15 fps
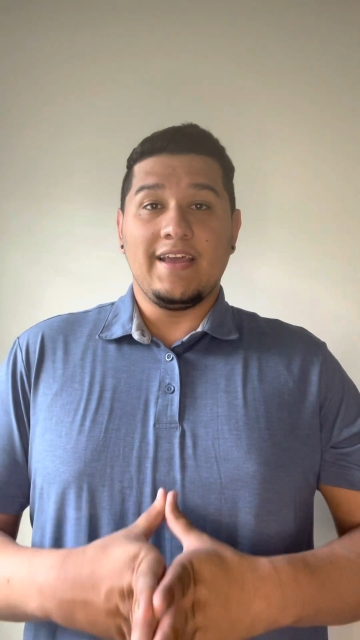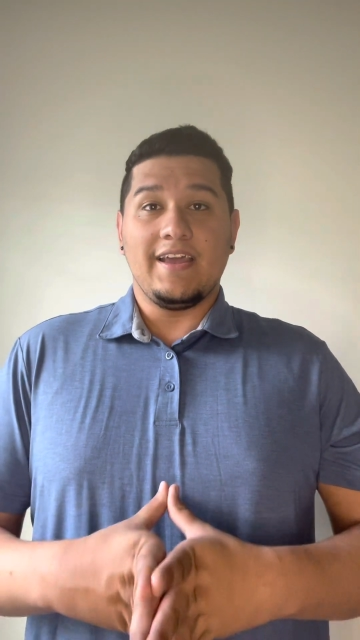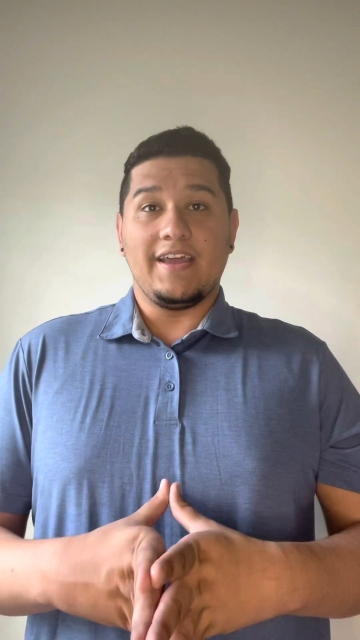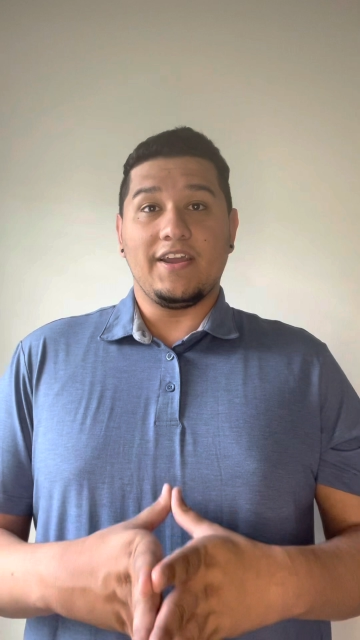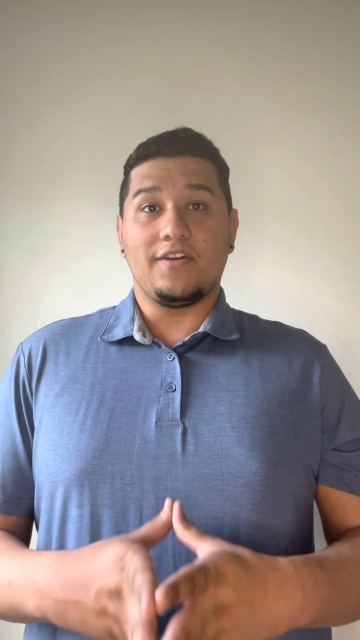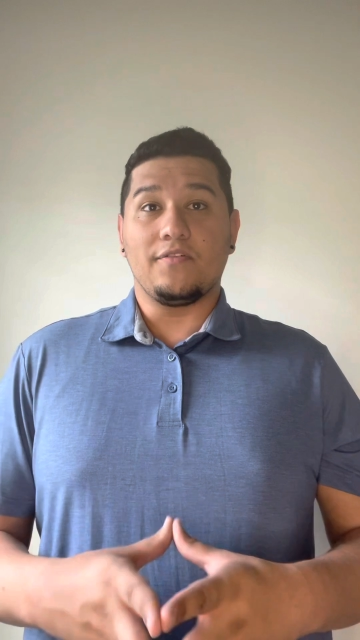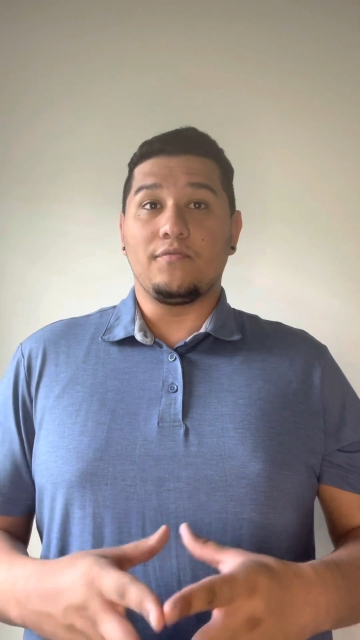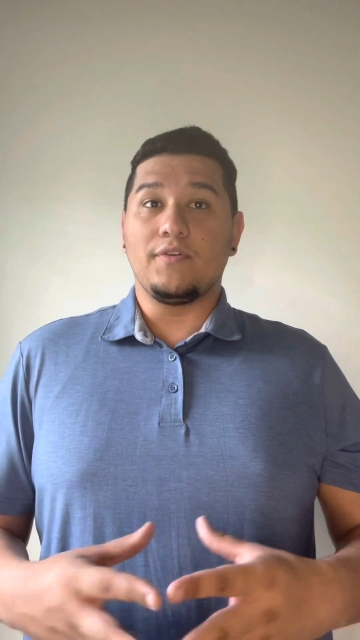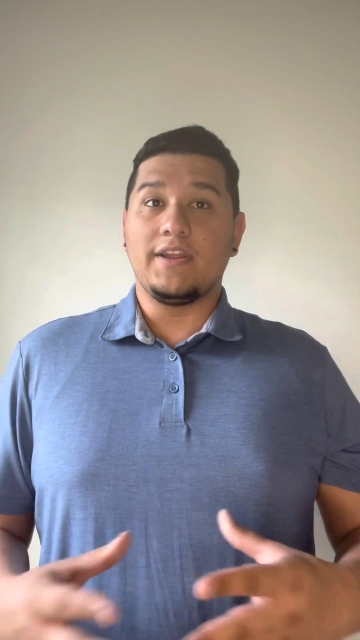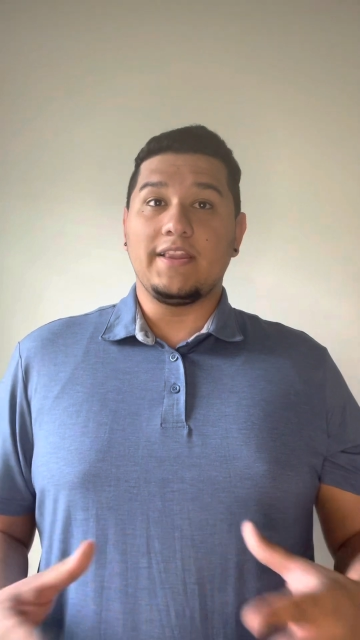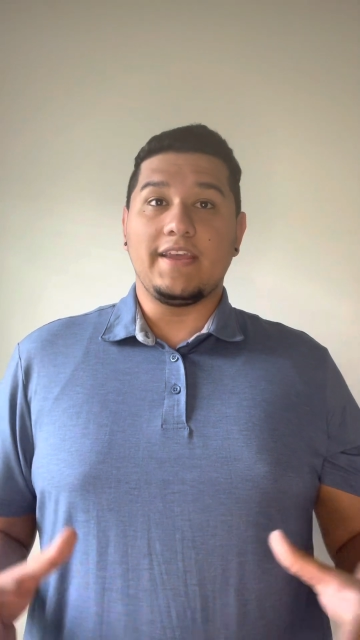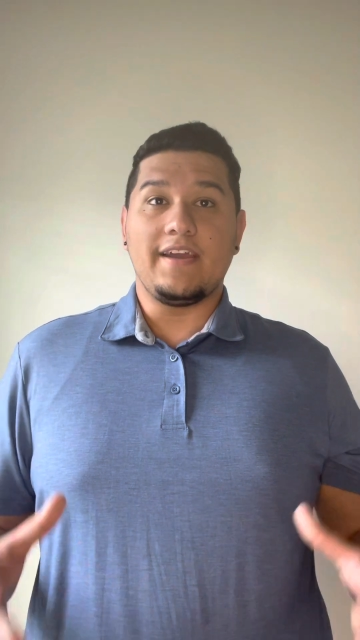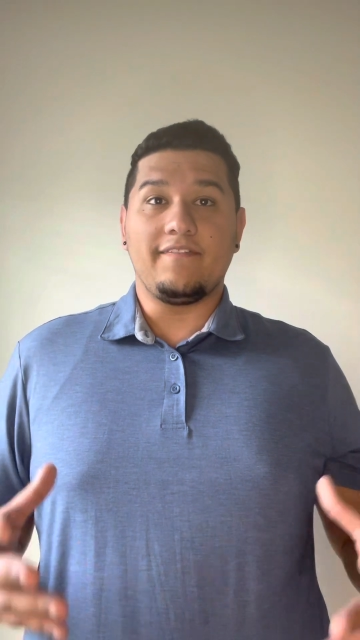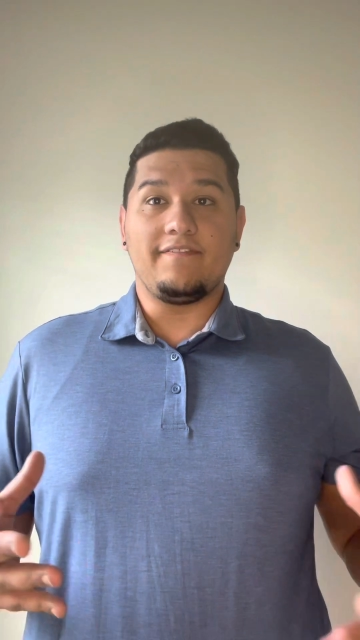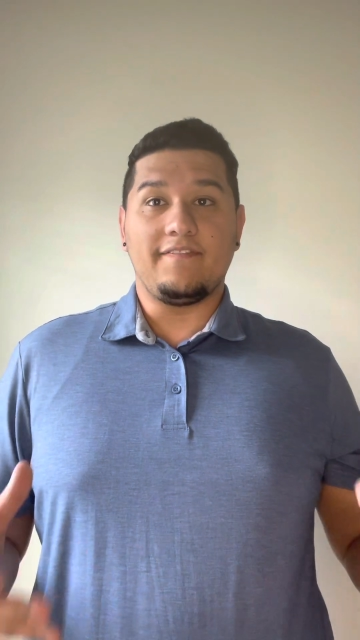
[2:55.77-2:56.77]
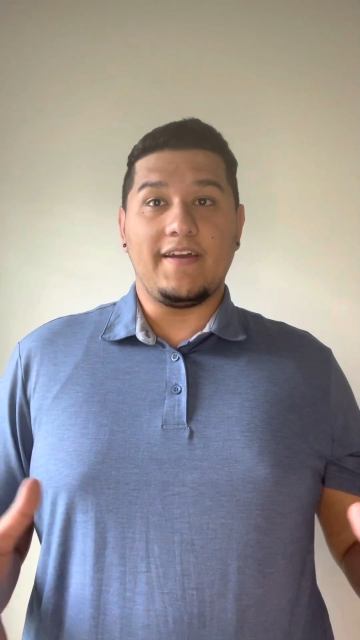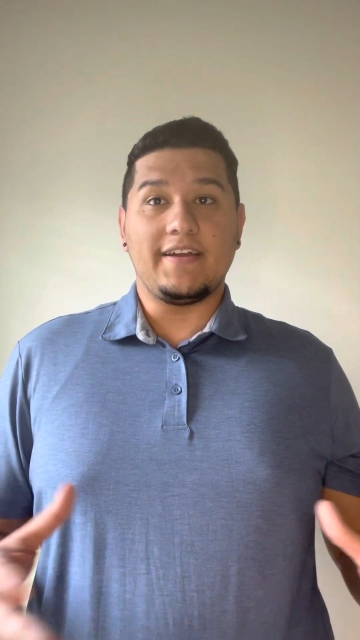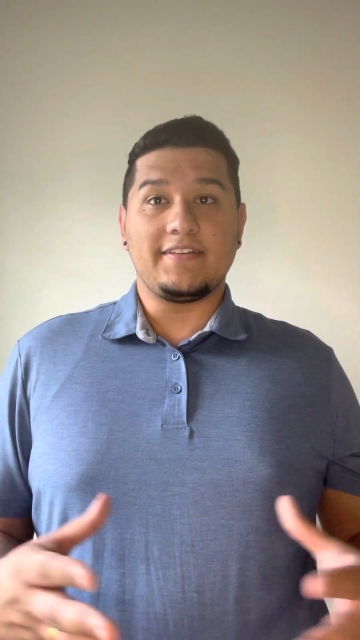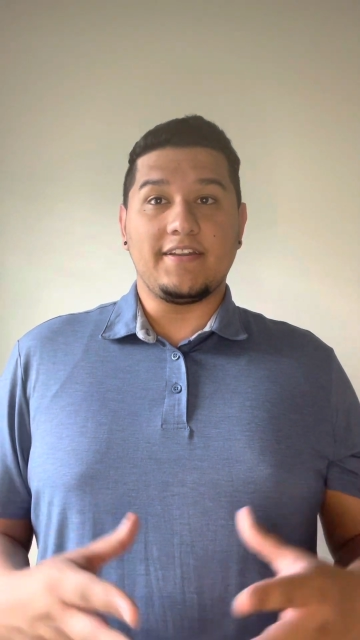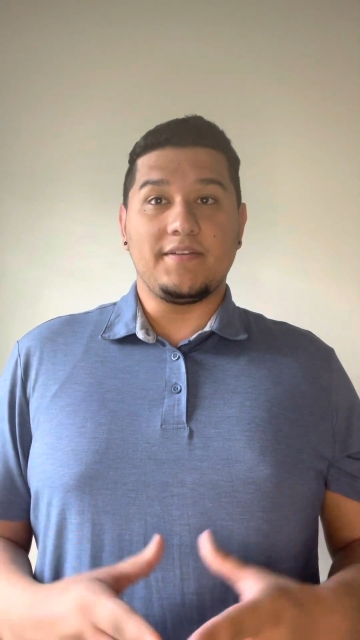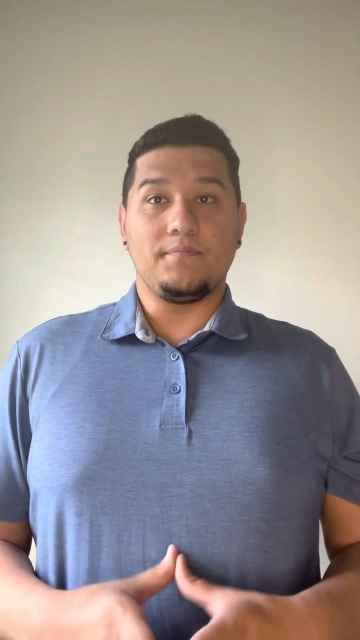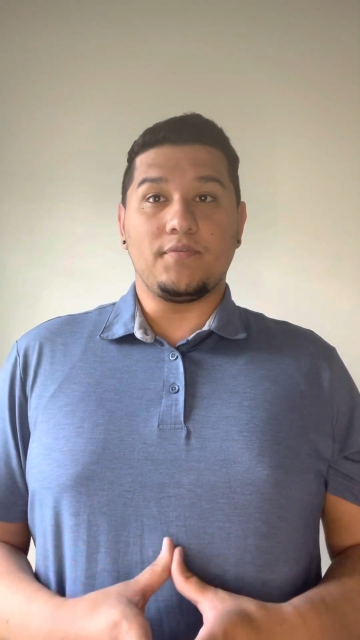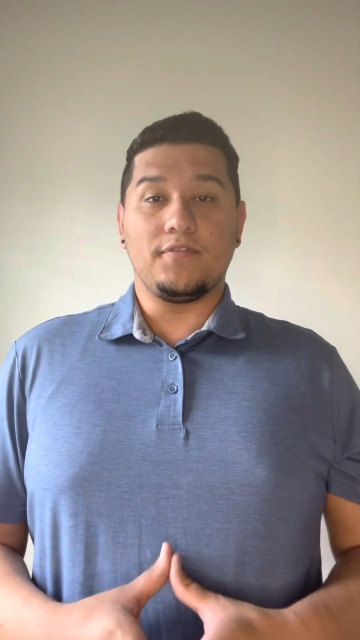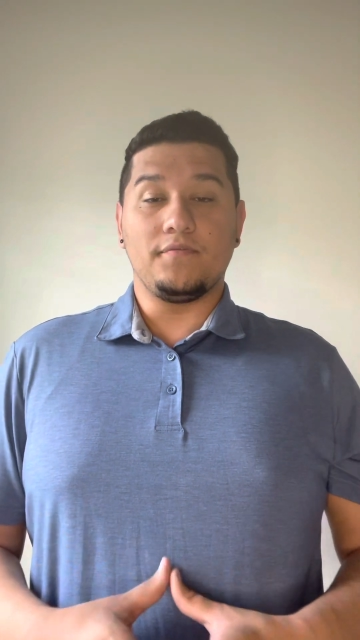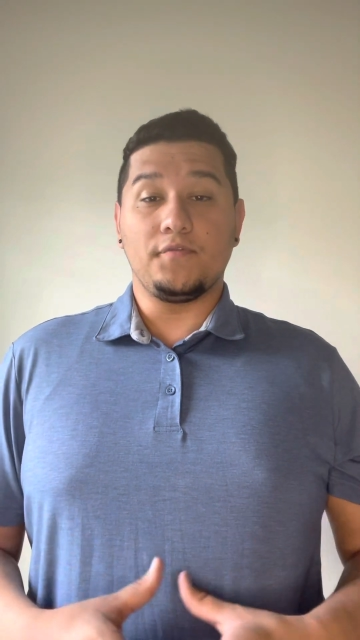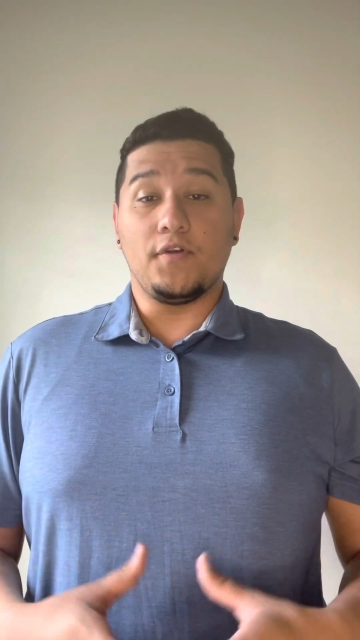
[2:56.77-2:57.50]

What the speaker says: it could really affect and improve